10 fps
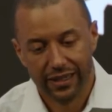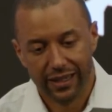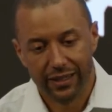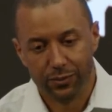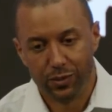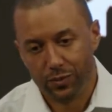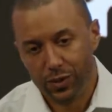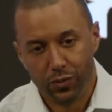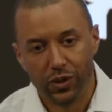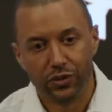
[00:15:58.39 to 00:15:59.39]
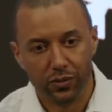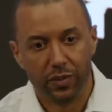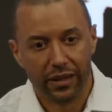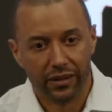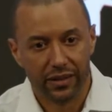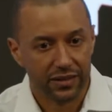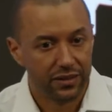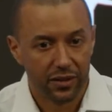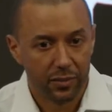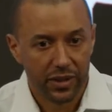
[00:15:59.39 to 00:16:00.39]
And we will do better here.
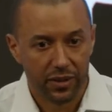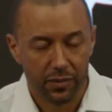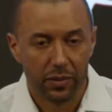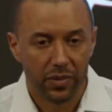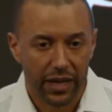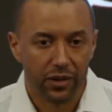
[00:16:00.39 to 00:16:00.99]
It's gonna be a commitment.